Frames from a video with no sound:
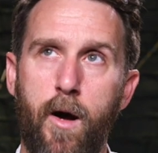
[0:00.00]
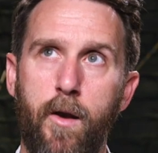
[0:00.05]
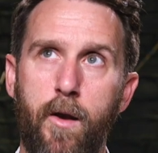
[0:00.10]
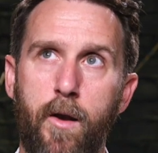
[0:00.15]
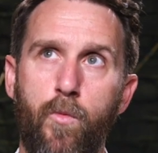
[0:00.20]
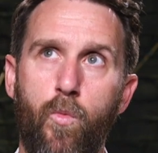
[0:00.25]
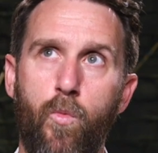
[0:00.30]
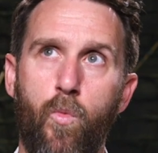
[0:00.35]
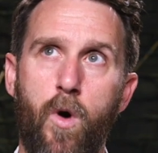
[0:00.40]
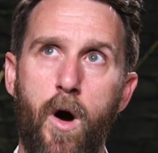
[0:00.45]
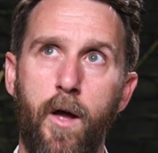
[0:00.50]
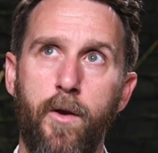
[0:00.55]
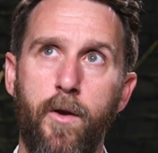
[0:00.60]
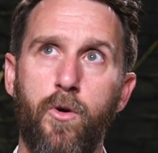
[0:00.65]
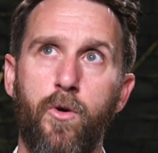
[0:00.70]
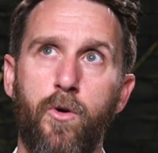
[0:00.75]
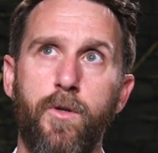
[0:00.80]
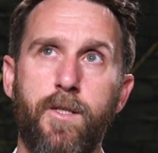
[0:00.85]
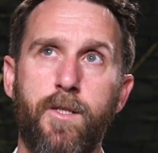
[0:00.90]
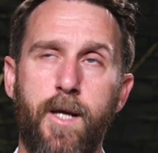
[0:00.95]
run
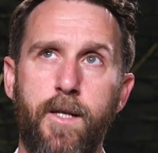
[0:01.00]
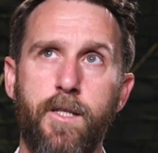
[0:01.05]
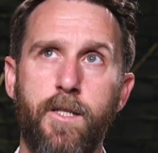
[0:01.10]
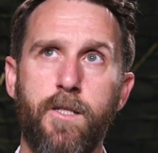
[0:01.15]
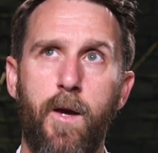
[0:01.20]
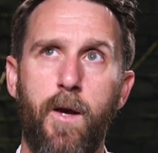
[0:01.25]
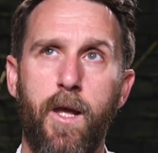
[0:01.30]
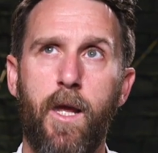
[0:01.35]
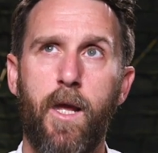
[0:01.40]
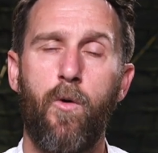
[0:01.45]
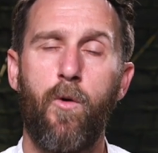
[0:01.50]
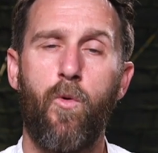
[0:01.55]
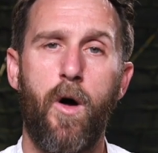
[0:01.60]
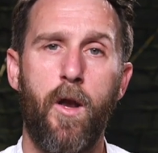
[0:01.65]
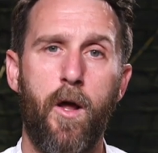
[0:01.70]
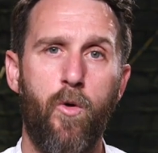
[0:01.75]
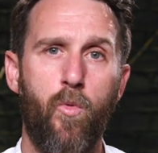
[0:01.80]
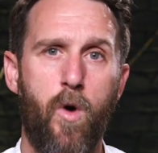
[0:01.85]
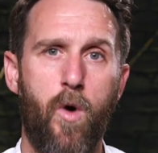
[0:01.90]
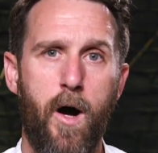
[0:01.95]
one called Sense Making
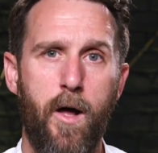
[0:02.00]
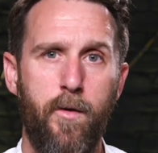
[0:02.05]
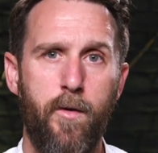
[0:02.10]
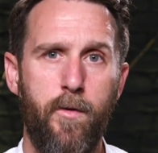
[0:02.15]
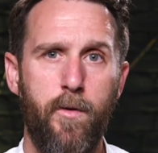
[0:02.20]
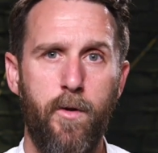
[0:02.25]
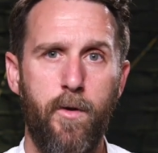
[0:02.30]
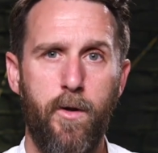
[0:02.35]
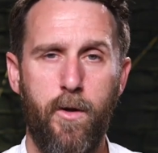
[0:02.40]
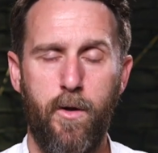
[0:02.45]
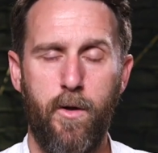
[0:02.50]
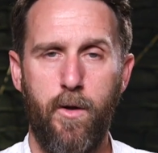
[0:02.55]
101,